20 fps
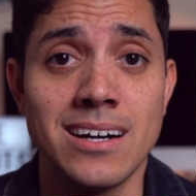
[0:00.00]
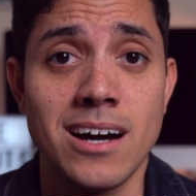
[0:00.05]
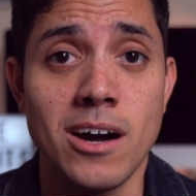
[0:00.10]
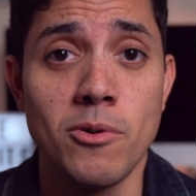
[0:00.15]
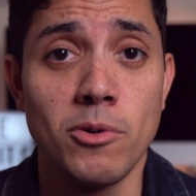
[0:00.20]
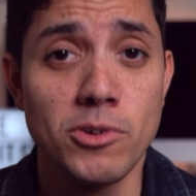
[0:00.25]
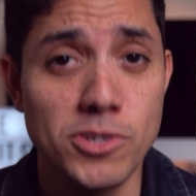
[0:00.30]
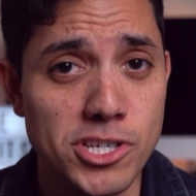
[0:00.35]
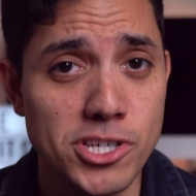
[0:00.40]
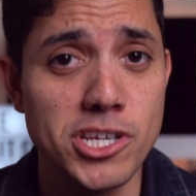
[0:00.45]

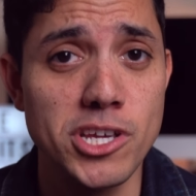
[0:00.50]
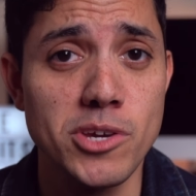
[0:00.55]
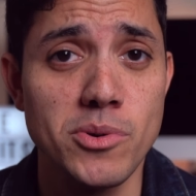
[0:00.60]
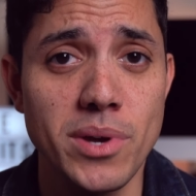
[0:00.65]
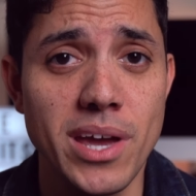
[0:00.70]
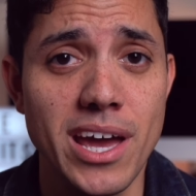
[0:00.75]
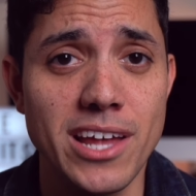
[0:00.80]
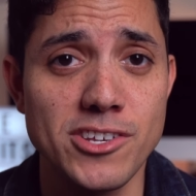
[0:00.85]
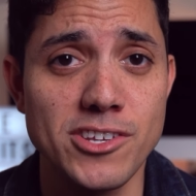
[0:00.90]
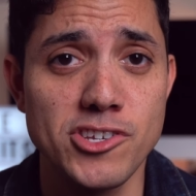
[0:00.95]
we'll see you
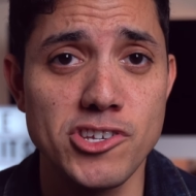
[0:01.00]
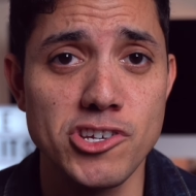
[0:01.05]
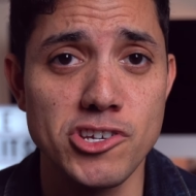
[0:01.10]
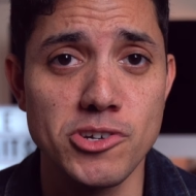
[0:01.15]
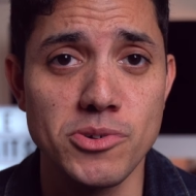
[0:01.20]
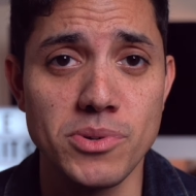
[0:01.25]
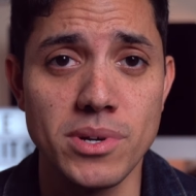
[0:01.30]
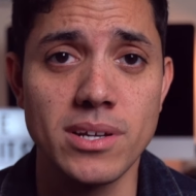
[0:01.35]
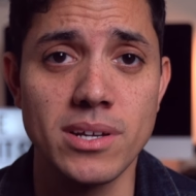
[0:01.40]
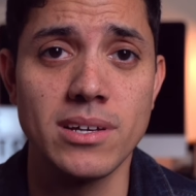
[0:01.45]
again
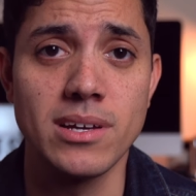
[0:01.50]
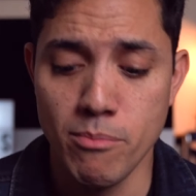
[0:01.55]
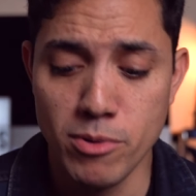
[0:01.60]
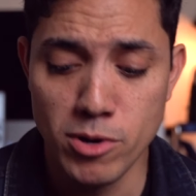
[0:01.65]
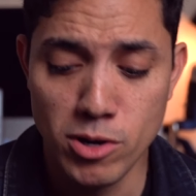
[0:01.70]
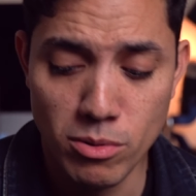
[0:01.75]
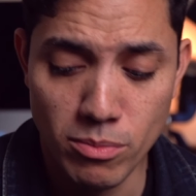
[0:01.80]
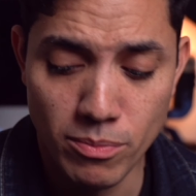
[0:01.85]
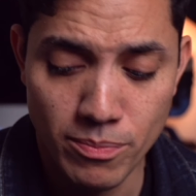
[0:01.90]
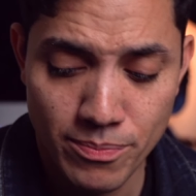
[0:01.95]
soon.
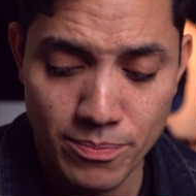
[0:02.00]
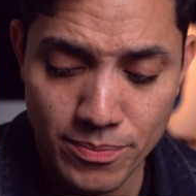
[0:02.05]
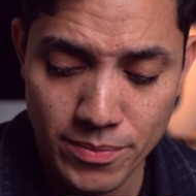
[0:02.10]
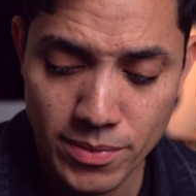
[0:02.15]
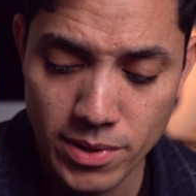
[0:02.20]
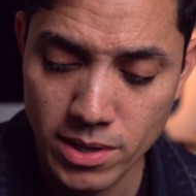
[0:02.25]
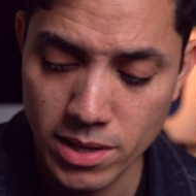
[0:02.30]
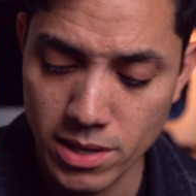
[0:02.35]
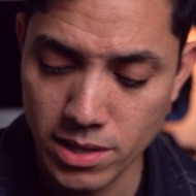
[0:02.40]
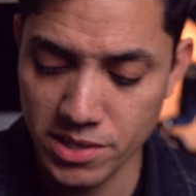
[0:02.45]
Boom.
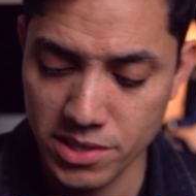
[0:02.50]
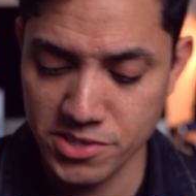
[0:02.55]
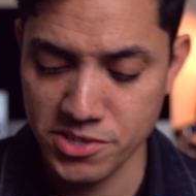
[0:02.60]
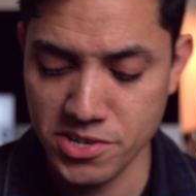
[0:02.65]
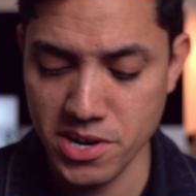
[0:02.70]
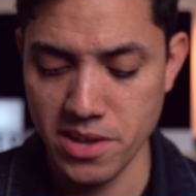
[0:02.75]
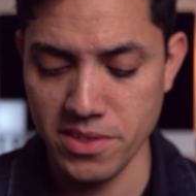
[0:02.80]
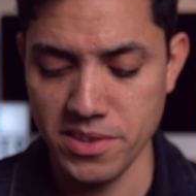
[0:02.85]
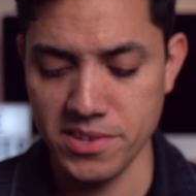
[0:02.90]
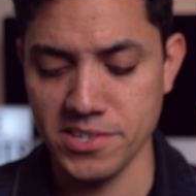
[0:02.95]
Let's
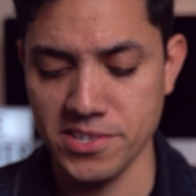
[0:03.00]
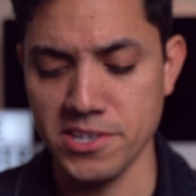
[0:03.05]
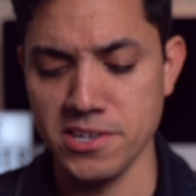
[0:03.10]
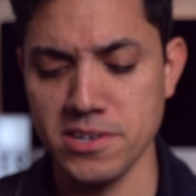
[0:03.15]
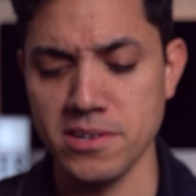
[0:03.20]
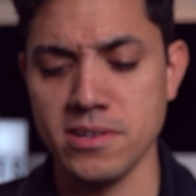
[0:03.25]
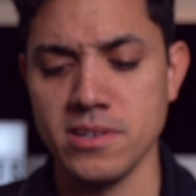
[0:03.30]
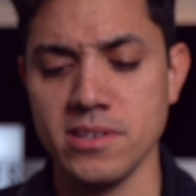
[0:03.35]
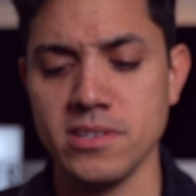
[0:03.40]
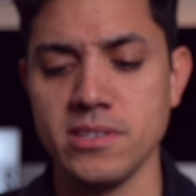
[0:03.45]
try this
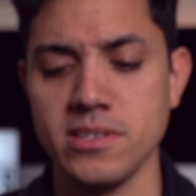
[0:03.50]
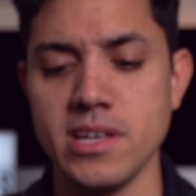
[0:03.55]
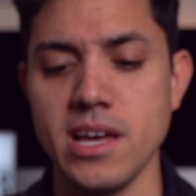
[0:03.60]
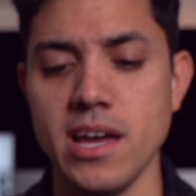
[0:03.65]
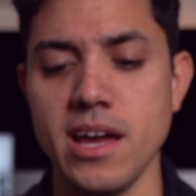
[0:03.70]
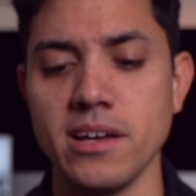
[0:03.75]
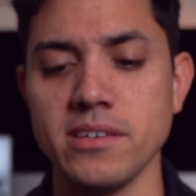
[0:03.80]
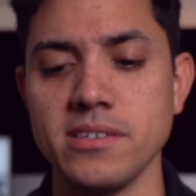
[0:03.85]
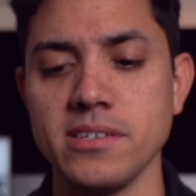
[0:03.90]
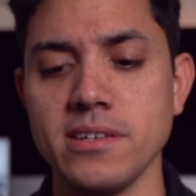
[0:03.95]
here to
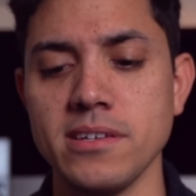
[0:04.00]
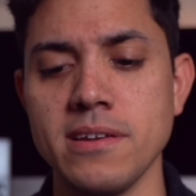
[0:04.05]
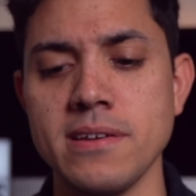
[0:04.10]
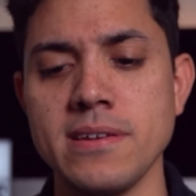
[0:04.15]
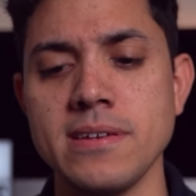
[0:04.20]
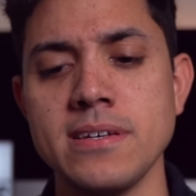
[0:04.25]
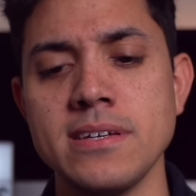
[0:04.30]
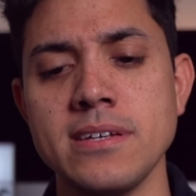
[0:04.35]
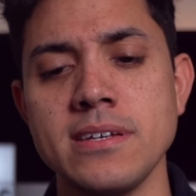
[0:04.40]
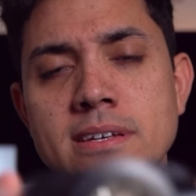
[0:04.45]
exit
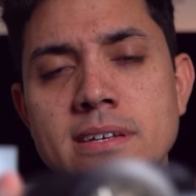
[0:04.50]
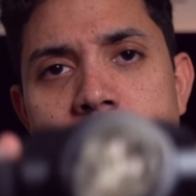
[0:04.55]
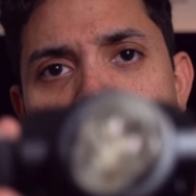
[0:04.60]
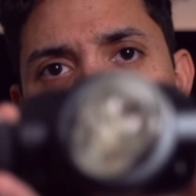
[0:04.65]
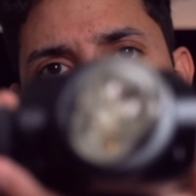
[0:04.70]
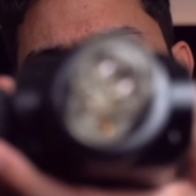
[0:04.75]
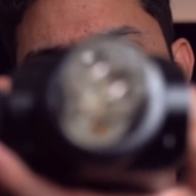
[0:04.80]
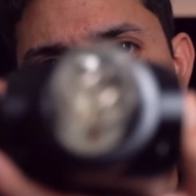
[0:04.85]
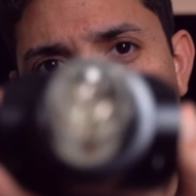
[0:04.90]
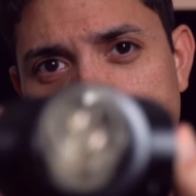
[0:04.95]

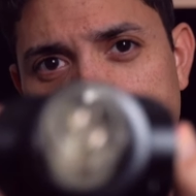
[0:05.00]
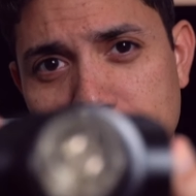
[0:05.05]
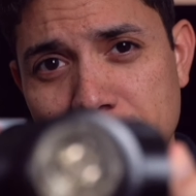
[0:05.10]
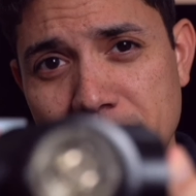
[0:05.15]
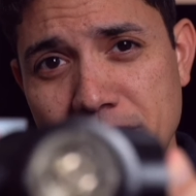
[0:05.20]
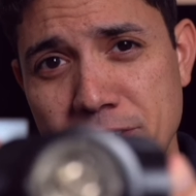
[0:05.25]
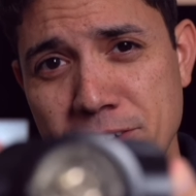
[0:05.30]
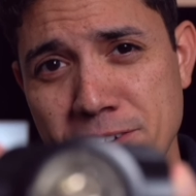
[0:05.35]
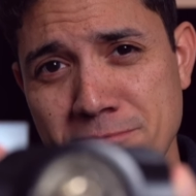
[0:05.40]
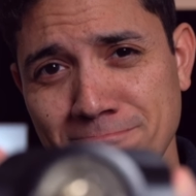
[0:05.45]

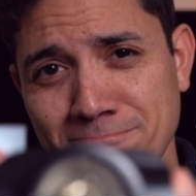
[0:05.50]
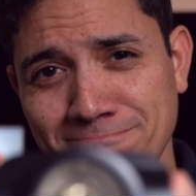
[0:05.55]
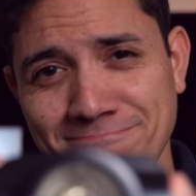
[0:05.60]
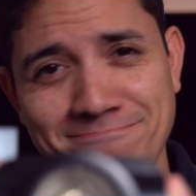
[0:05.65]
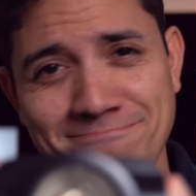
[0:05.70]
later.